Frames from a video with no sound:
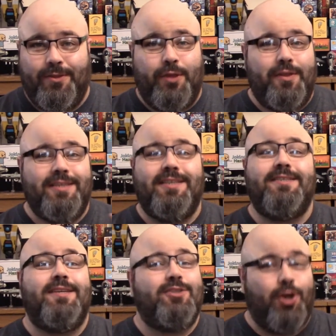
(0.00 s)
that this
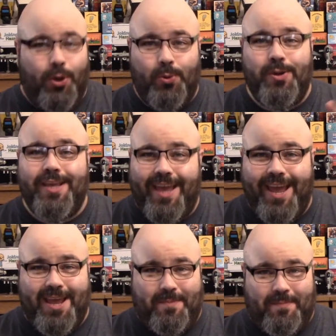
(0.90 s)
is its own
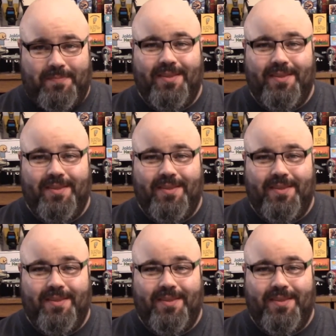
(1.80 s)
game,